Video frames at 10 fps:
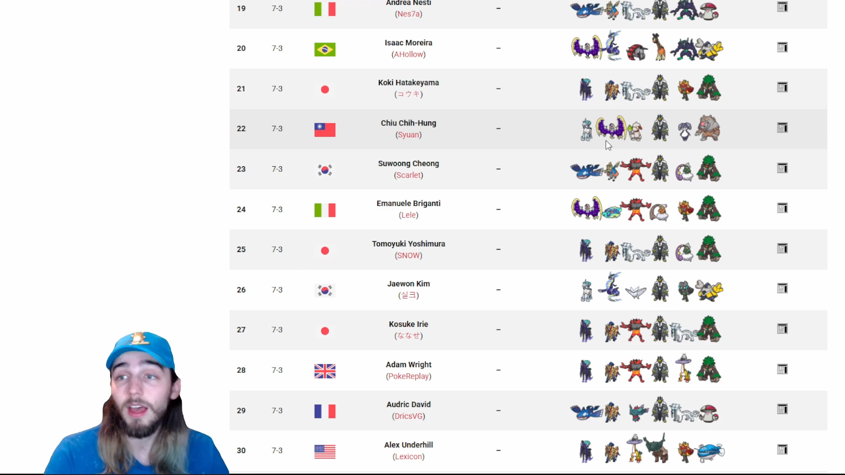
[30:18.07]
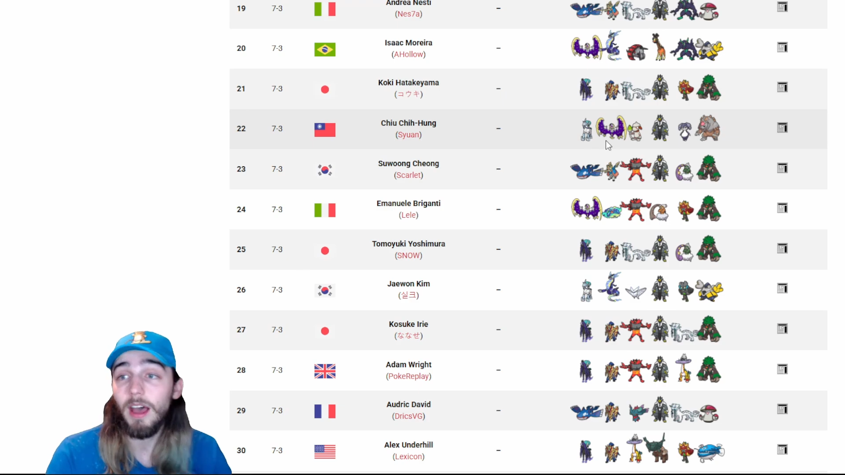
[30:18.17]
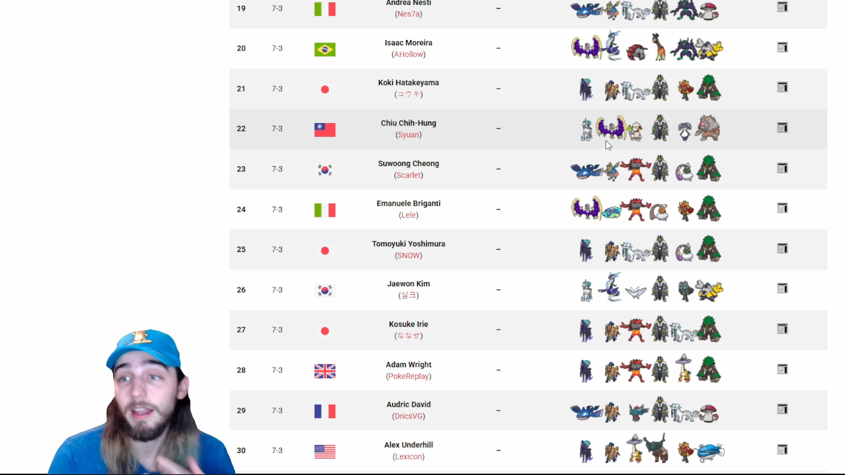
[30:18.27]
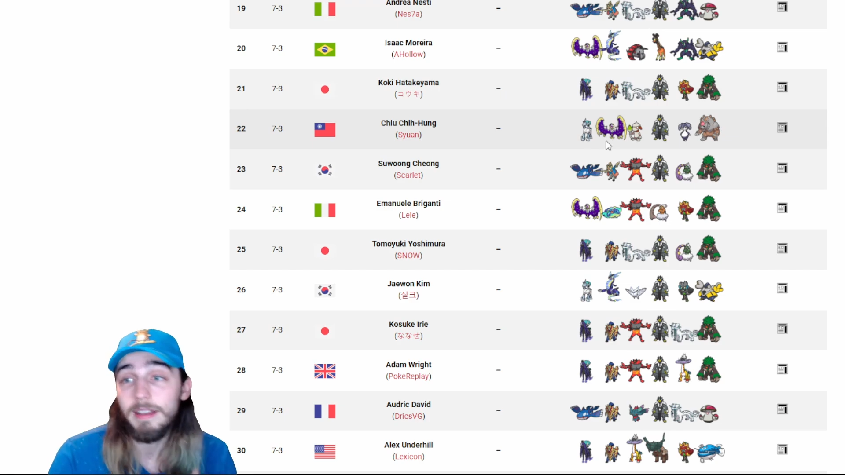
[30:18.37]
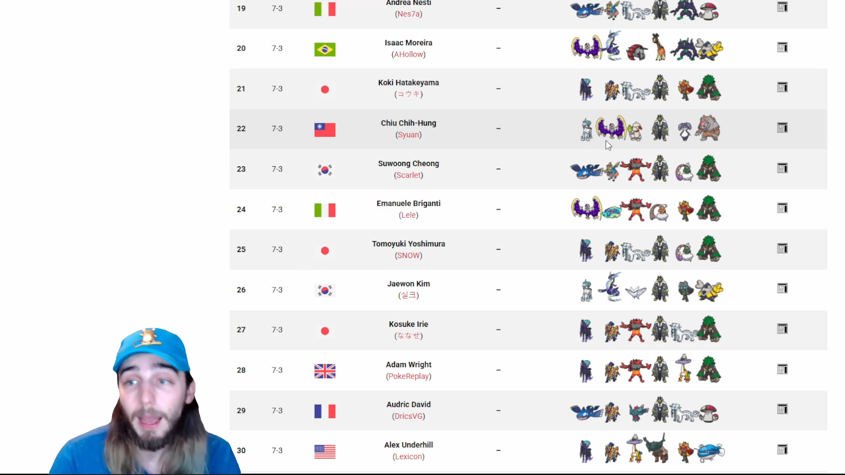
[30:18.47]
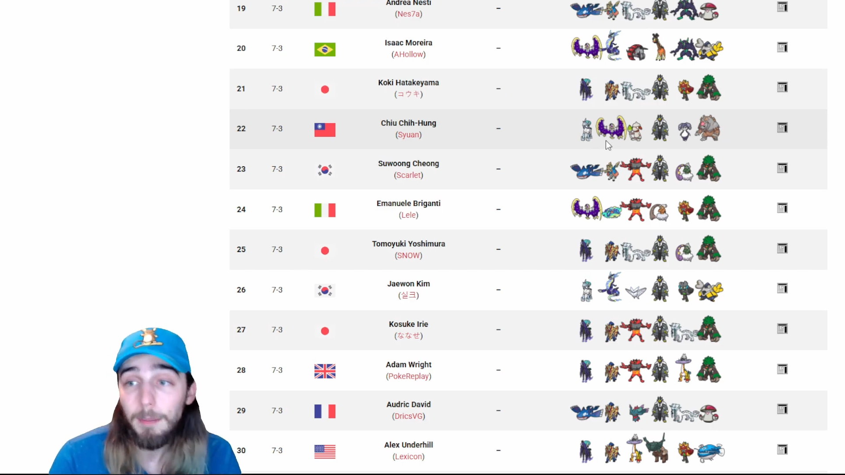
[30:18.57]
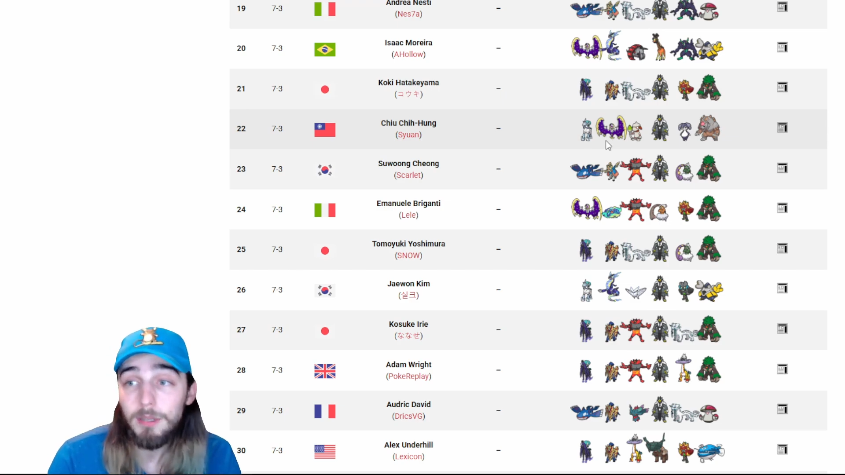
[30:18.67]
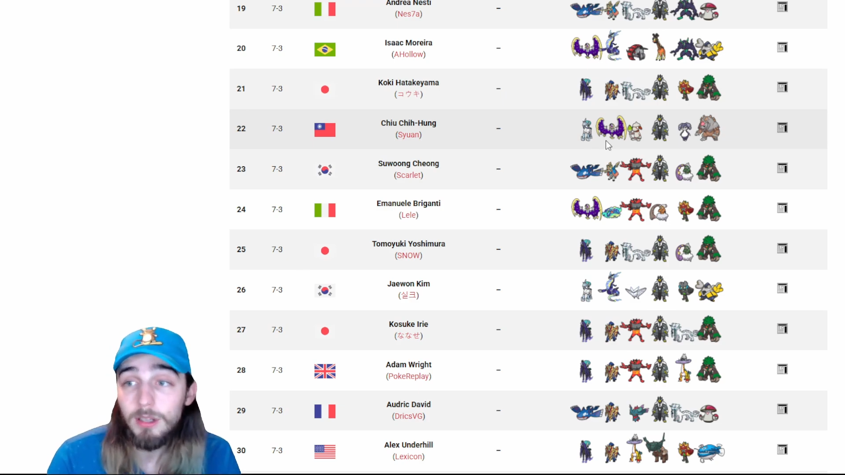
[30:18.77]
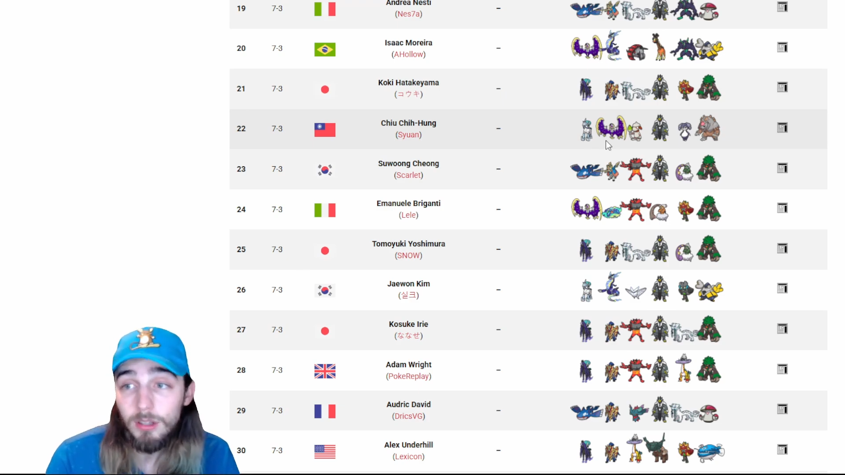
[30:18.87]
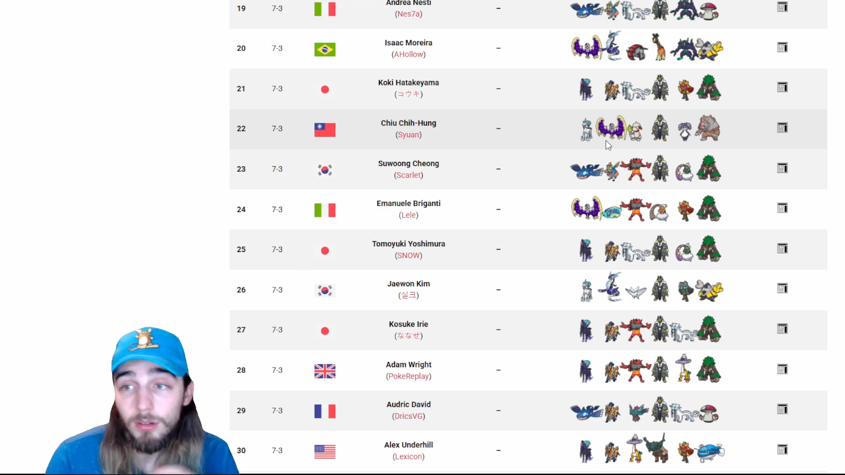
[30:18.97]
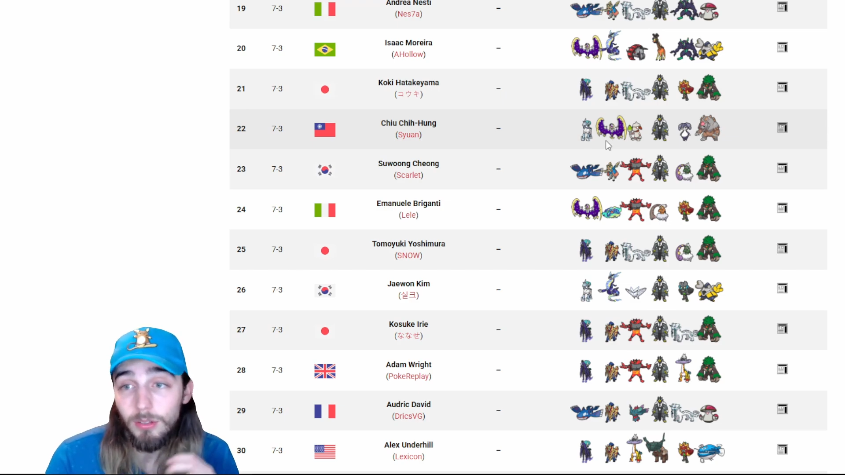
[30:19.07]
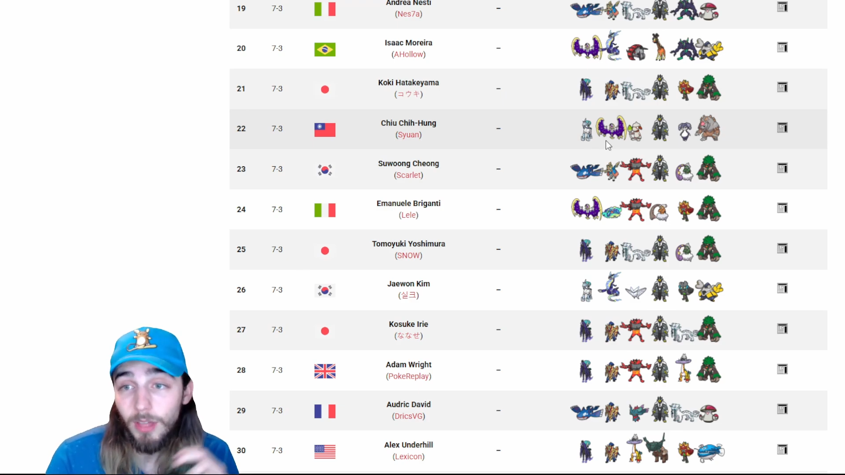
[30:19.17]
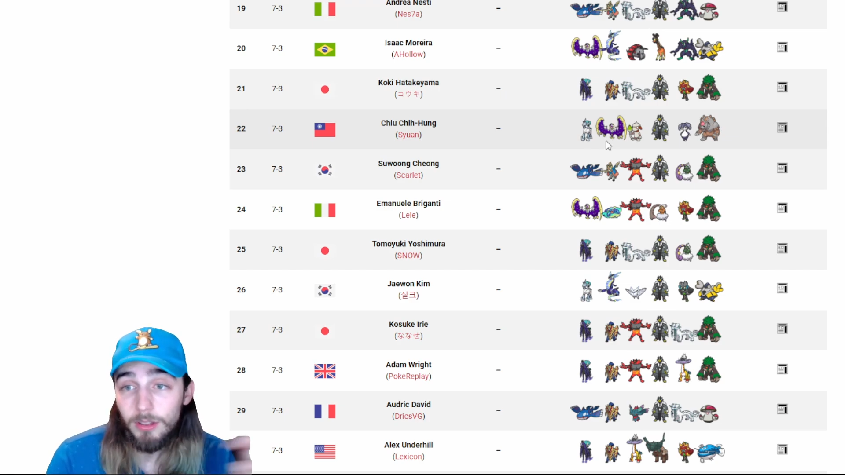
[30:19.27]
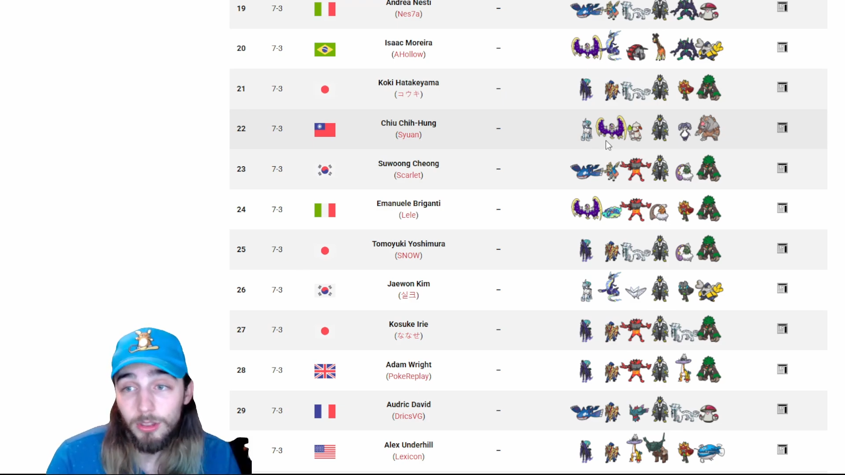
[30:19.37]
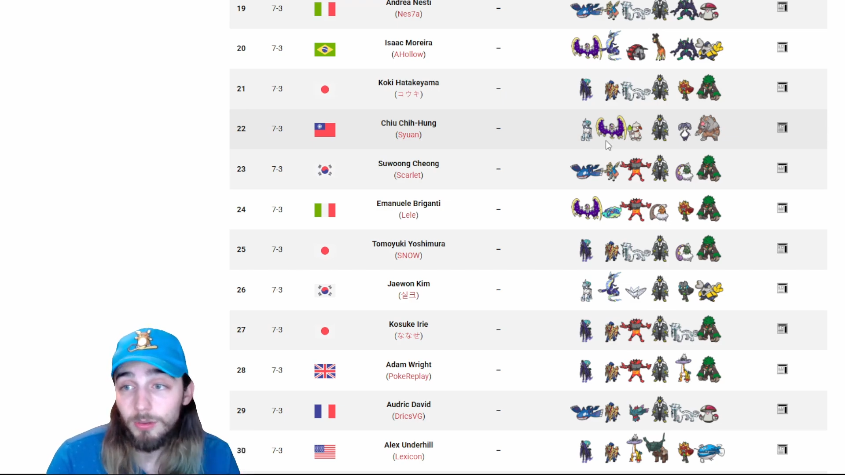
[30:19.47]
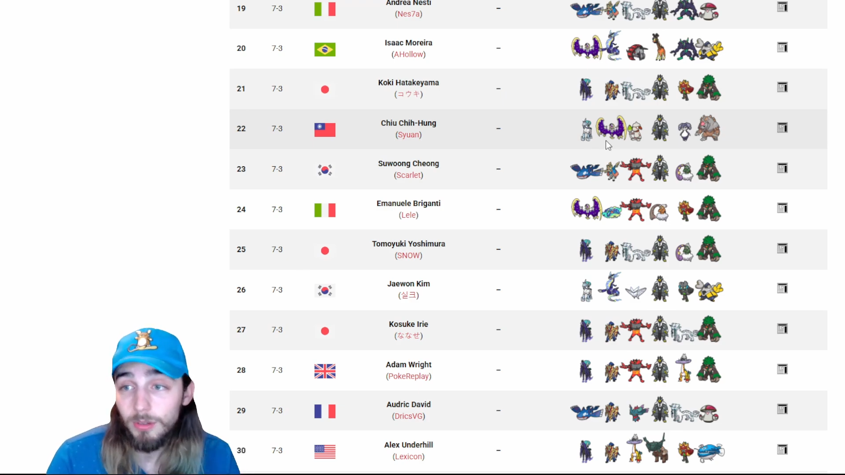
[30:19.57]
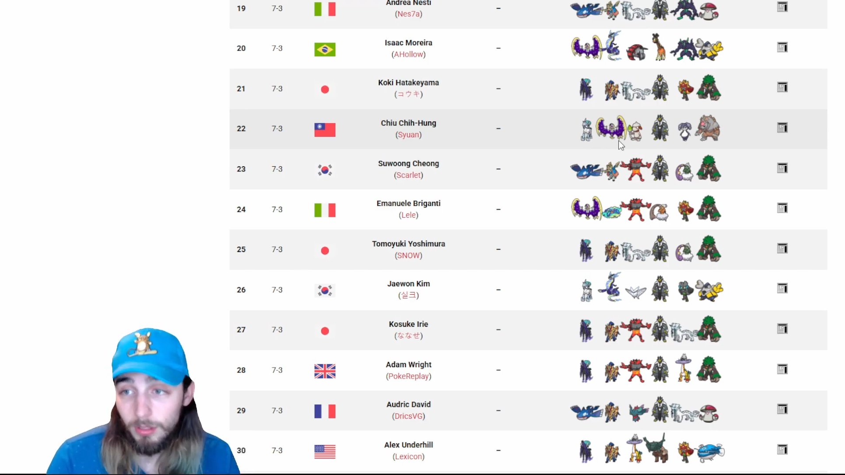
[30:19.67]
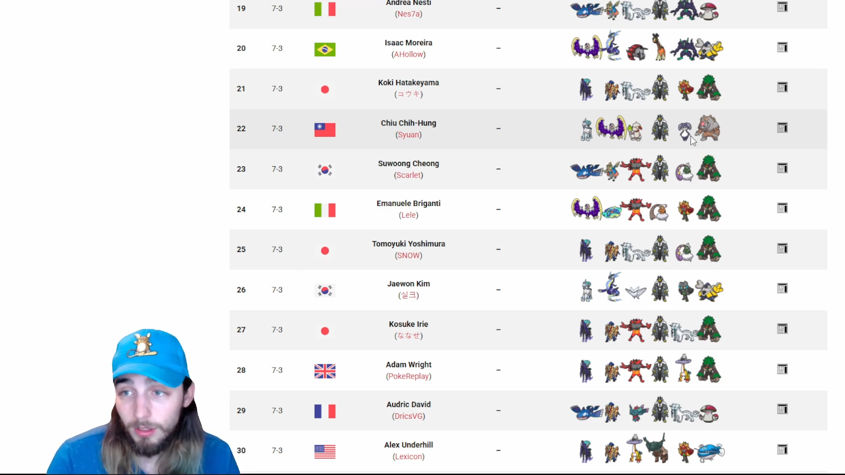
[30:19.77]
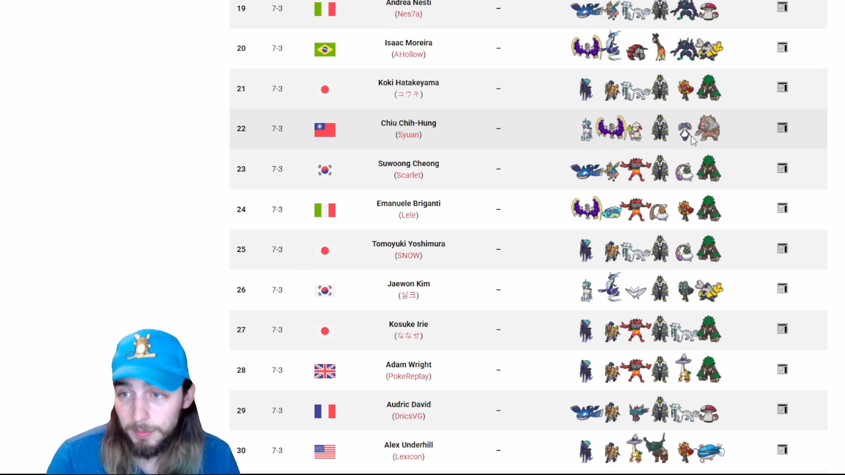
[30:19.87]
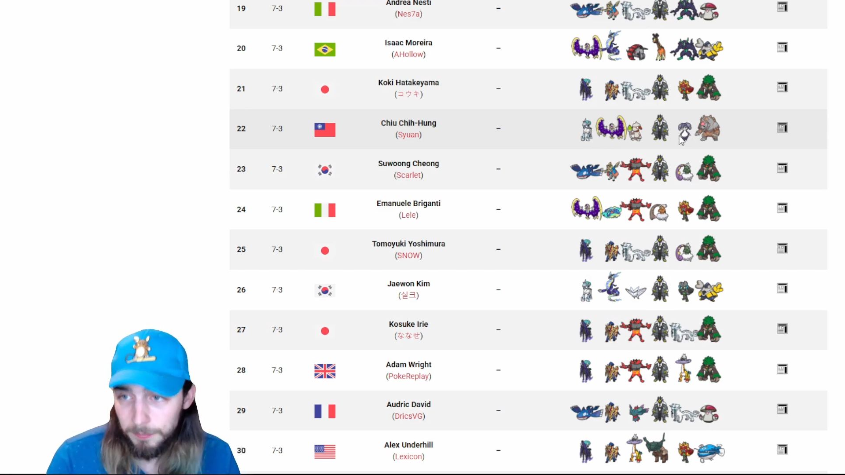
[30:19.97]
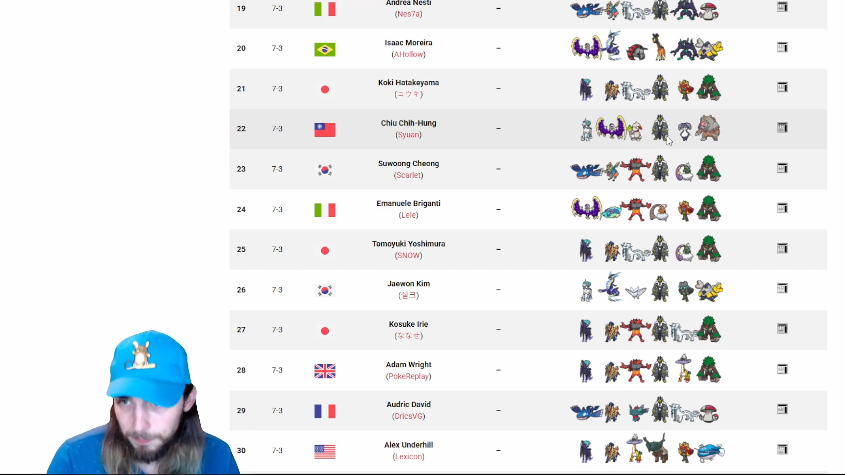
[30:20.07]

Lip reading: adapting to, so that's cute to see.